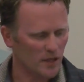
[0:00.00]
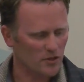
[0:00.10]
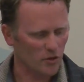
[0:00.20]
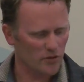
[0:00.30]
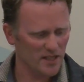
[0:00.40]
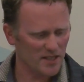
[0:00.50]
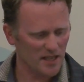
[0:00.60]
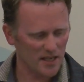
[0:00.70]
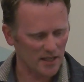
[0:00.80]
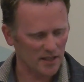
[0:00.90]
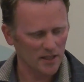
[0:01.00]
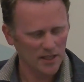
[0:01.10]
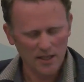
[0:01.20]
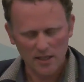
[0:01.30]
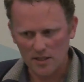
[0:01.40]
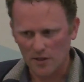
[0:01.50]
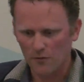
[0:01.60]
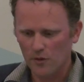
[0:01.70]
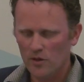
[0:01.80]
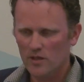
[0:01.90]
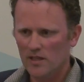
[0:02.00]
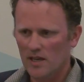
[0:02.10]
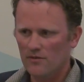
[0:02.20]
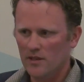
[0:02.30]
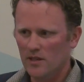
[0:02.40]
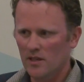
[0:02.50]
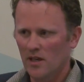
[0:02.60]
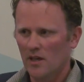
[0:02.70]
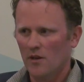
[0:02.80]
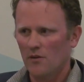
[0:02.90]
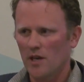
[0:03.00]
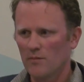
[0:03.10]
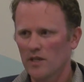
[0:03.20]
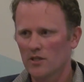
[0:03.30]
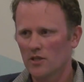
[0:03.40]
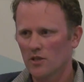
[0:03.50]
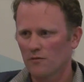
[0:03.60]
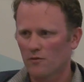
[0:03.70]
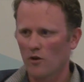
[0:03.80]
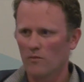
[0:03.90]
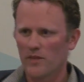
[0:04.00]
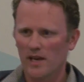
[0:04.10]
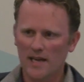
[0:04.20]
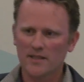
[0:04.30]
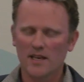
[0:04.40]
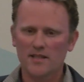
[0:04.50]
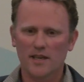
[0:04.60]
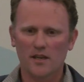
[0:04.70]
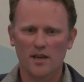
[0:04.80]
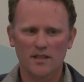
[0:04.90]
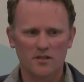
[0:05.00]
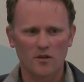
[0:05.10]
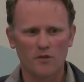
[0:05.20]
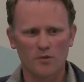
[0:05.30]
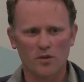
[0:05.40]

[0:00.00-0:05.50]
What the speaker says: So this here is the first ever image from the Landsat satellites of